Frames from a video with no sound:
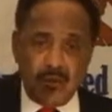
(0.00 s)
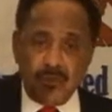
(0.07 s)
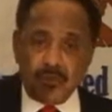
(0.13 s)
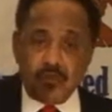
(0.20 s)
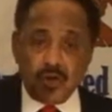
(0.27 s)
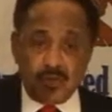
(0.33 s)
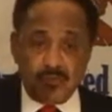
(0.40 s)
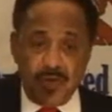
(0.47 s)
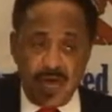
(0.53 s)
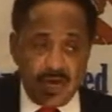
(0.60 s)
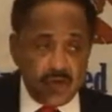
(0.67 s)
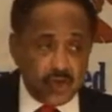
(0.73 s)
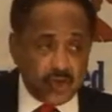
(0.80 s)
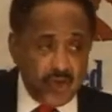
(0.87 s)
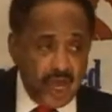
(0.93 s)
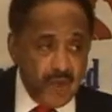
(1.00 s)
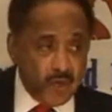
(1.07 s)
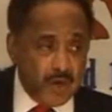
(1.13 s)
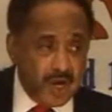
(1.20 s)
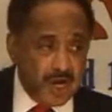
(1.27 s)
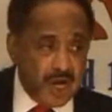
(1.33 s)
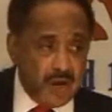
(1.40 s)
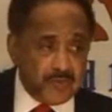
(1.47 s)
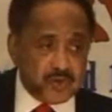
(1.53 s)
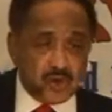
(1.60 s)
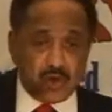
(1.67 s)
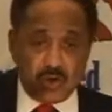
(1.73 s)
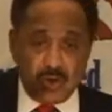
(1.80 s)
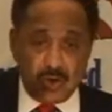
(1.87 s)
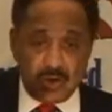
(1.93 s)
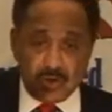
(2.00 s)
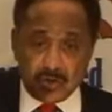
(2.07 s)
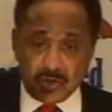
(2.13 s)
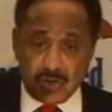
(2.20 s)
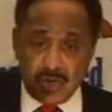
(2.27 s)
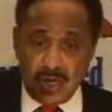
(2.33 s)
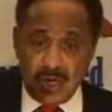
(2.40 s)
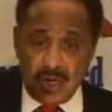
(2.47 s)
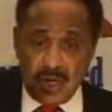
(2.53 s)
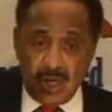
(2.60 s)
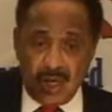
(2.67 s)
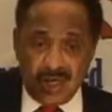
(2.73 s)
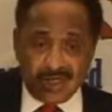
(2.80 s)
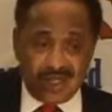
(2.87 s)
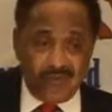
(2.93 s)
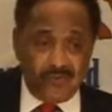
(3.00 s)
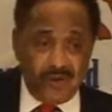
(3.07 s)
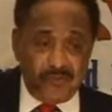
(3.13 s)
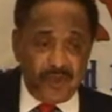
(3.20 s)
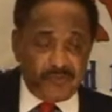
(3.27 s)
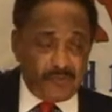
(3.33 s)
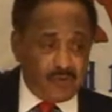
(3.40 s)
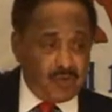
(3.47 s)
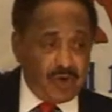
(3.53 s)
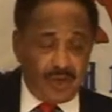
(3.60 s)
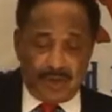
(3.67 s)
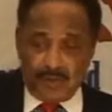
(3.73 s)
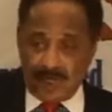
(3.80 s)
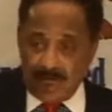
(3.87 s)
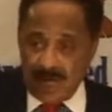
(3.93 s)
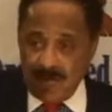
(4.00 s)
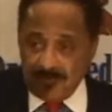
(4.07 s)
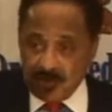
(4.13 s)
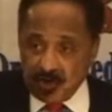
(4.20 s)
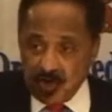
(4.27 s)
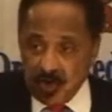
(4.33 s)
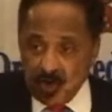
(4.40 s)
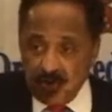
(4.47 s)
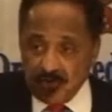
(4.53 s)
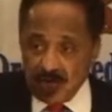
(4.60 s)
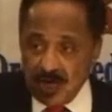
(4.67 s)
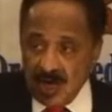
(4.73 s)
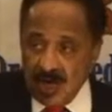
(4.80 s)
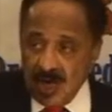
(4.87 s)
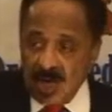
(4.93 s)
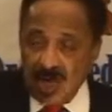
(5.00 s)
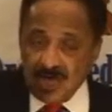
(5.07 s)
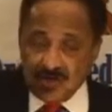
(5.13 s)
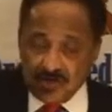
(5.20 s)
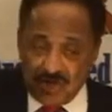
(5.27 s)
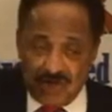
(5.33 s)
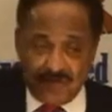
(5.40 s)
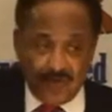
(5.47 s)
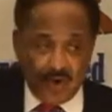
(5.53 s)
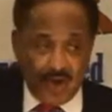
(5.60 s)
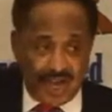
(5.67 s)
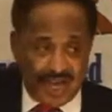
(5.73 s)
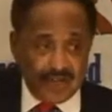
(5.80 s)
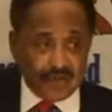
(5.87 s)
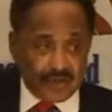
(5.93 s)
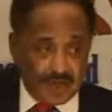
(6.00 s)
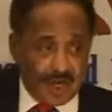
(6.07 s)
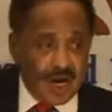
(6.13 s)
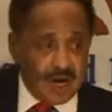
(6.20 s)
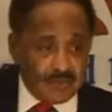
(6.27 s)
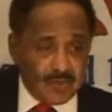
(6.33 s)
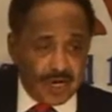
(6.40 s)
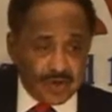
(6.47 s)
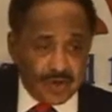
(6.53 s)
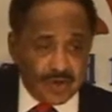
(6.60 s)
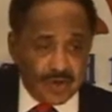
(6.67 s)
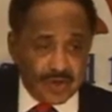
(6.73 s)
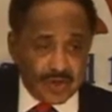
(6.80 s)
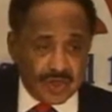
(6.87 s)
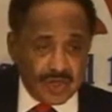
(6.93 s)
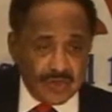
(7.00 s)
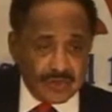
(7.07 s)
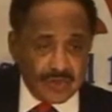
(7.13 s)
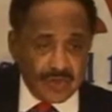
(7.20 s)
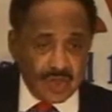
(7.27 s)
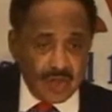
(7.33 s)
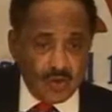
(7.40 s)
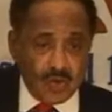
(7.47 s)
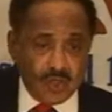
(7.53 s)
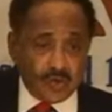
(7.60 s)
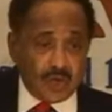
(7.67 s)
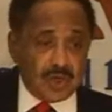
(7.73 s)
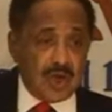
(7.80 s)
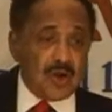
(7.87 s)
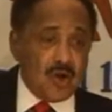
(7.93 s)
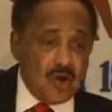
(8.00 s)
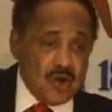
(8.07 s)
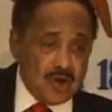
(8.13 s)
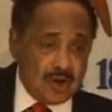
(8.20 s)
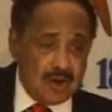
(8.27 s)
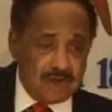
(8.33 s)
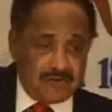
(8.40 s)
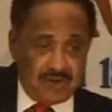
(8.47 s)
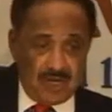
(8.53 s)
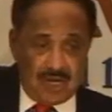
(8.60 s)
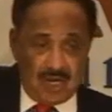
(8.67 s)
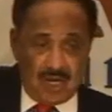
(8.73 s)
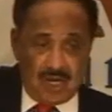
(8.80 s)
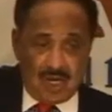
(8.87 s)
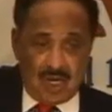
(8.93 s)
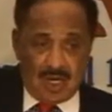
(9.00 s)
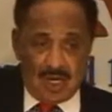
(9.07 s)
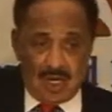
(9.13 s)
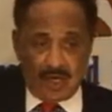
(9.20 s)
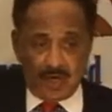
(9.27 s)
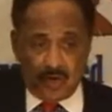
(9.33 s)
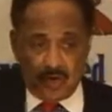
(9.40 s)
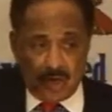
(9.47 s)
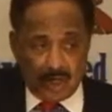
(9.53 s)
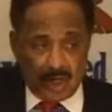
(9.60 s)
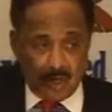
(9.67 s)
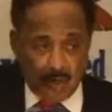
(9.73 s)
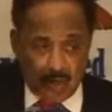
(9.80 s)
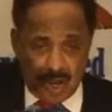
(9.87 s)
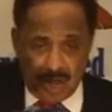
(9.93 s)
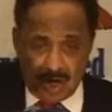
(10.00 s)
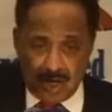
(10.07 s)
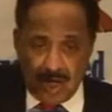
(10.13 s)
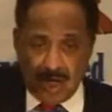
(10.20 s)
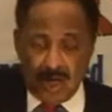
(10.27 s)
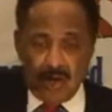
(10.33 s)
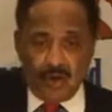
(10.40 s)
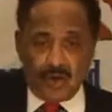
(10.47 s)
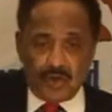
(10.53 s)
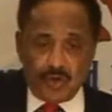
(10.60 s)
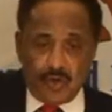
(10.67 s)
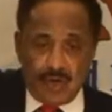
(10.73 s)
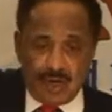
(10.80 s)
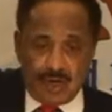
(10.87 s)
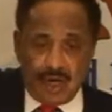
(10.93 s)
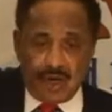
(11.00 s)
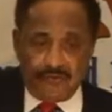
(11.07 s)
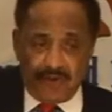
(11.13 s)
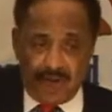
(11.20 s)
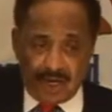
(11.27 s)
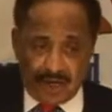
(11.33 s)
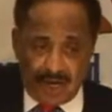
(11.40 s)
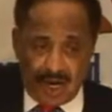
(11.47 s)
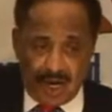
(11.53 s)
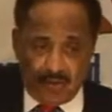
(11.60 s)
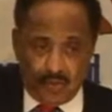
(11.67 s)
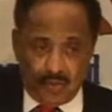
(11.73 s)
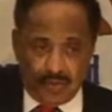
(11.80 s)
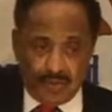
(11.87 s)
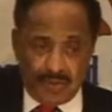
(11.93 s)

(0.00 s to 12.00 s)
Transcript: put me to shame when it comes to tours. Some of them have served 7 or 8 combat tours, which was unheard of during Korea or during Vietnam.